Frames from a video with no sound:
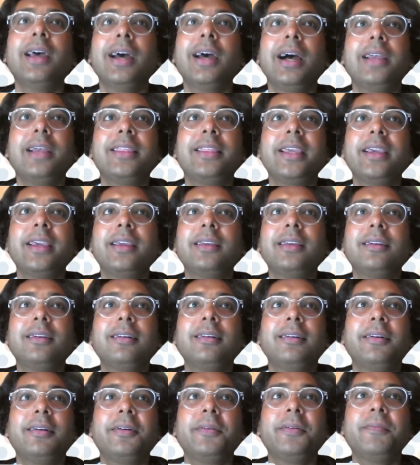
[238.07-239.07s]
I think
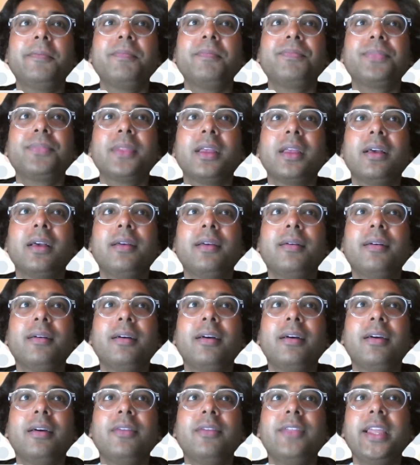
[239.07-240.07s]

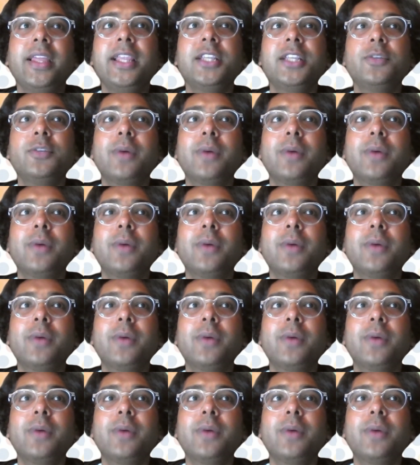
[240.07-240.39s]
they need to